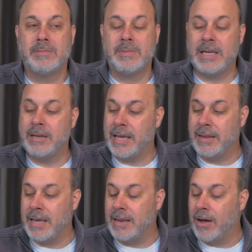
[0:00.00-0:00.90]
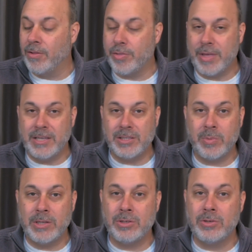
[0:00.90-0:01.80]
And, and, and all the things that
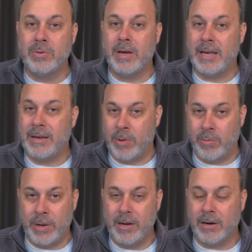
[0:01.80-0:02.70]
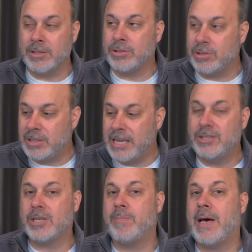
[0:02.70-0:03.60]
we do when we are
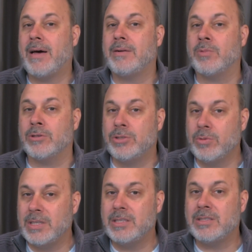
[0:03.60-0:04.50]
strategic about it and we're doing these